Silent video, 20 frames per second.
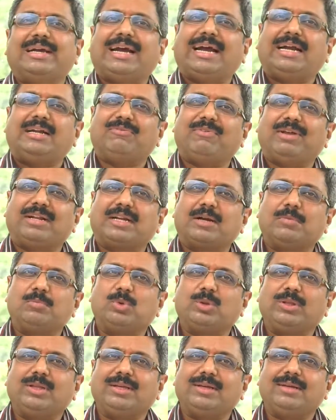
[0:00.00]
and welcome
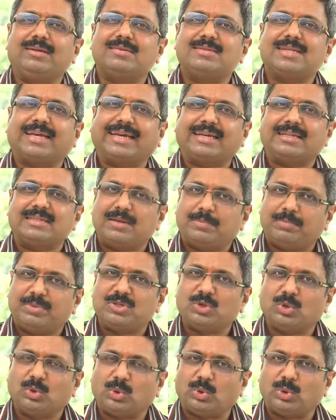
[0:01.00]
to the second
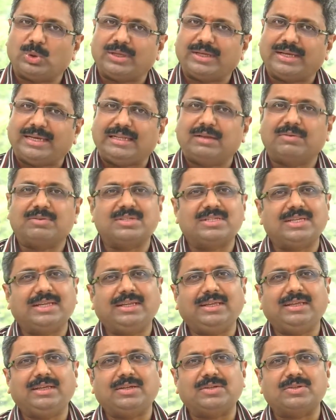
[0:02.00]
episode in our
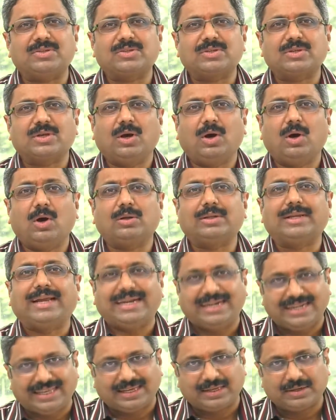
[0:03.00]
series on
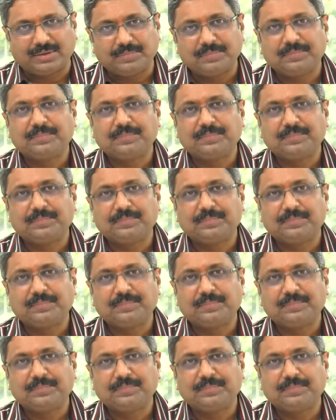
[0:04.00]
headache.